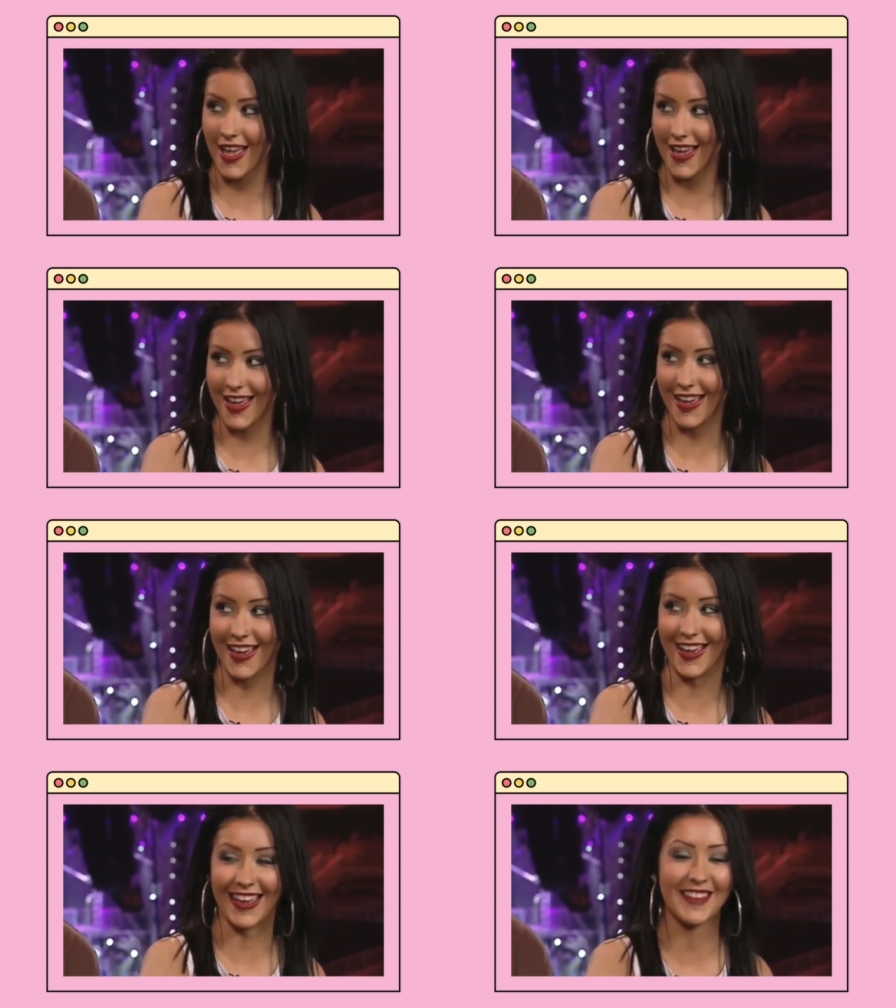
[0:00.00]

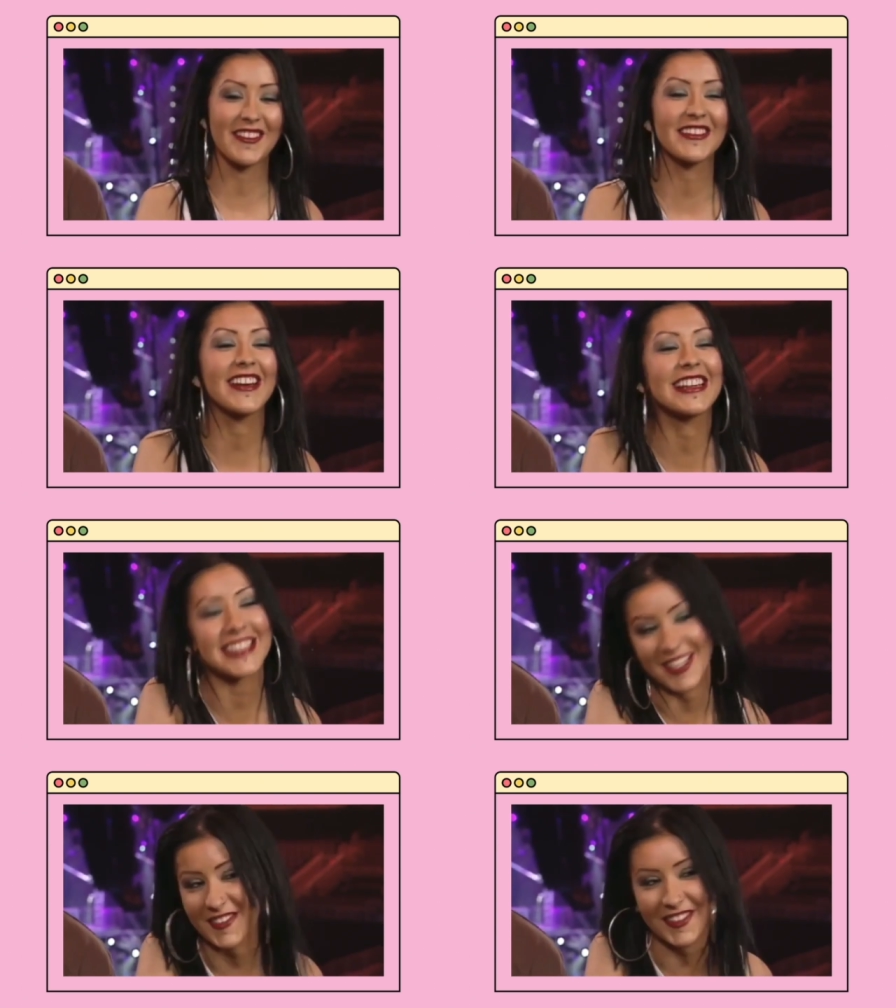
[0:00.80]
engaged,
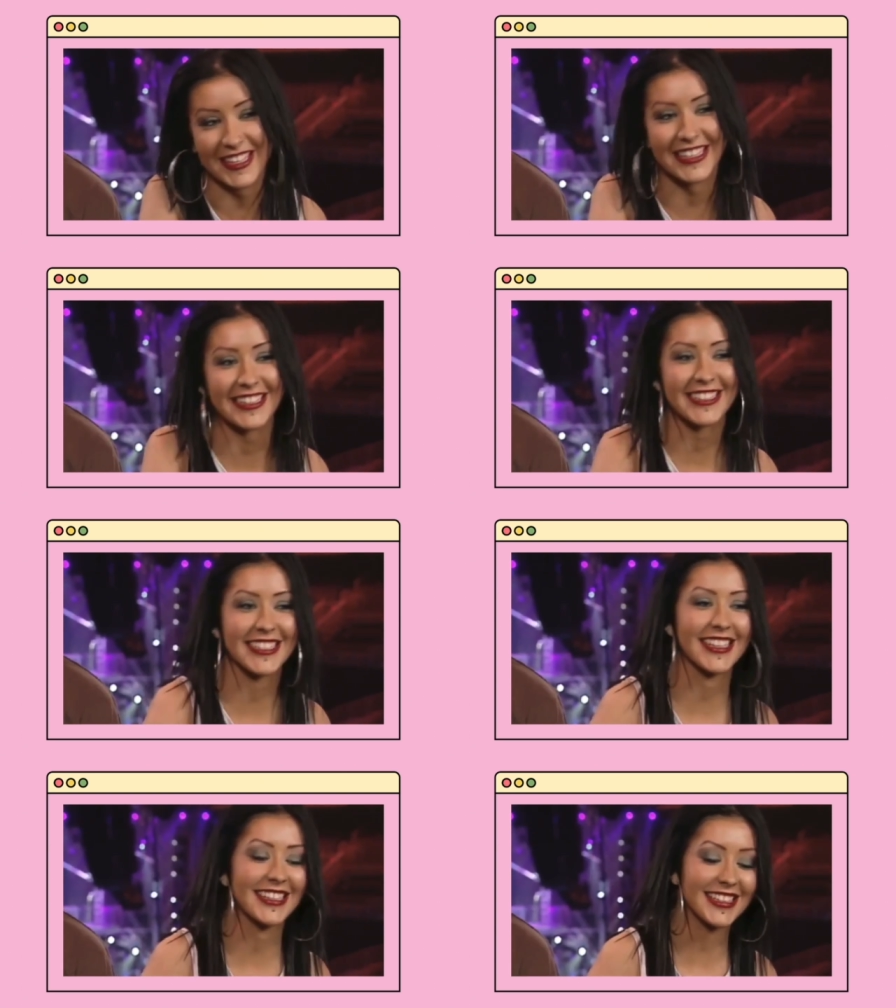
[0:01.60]
Christina talked to Us
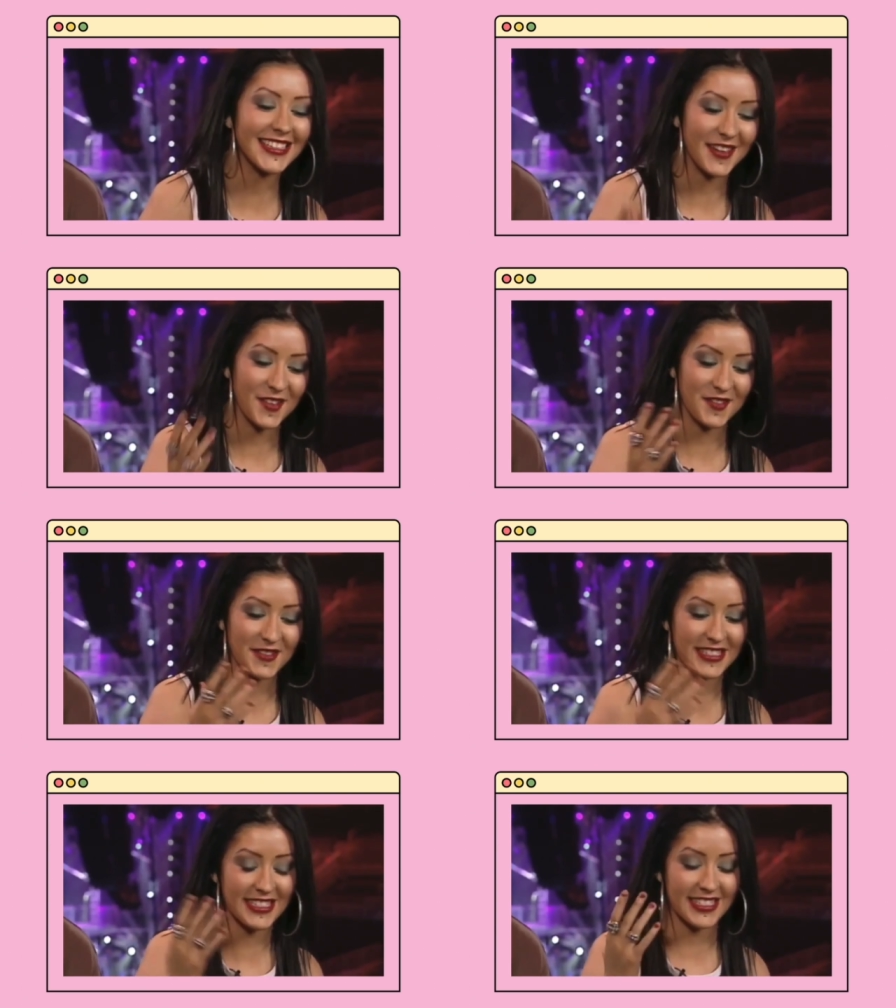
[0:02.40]
Weekly about
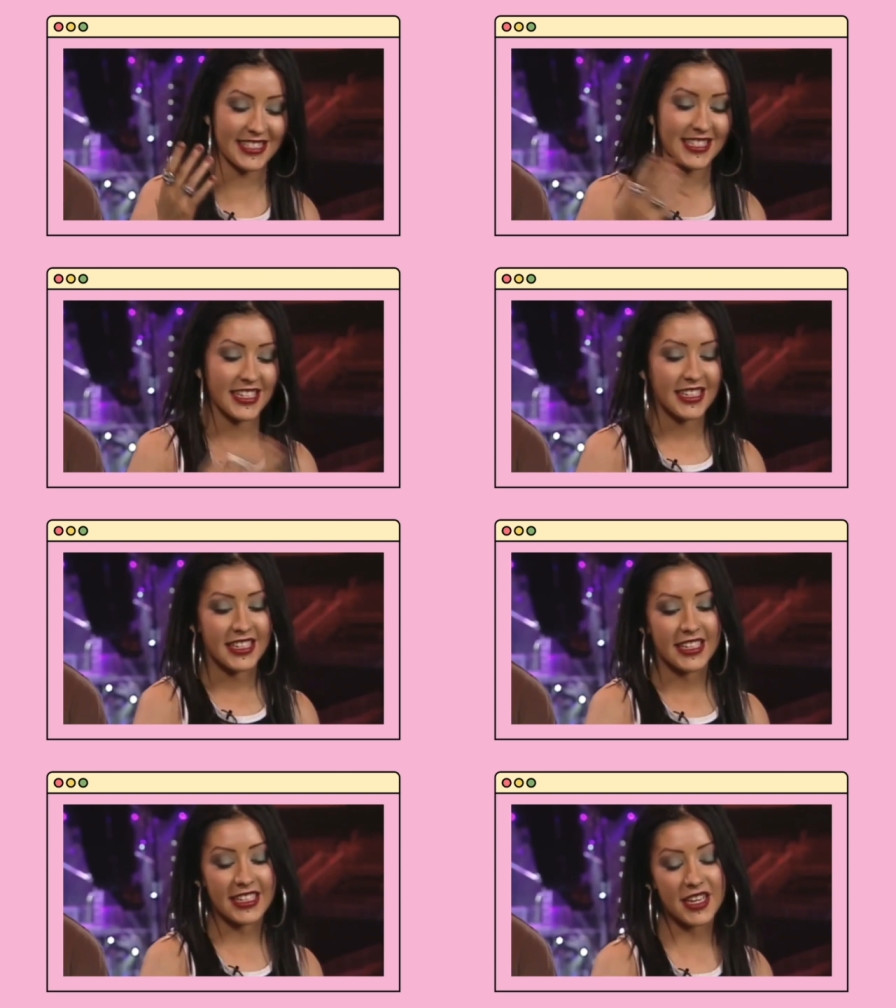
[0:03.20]
Britney,
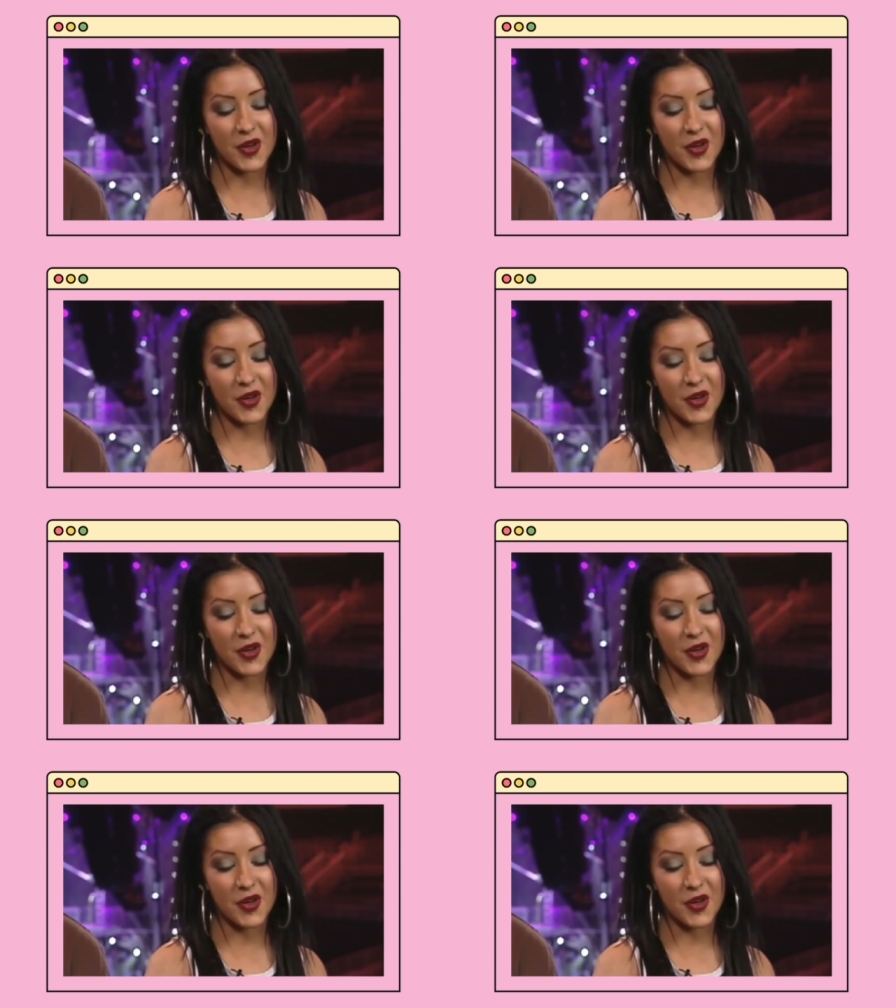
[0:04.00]
saying,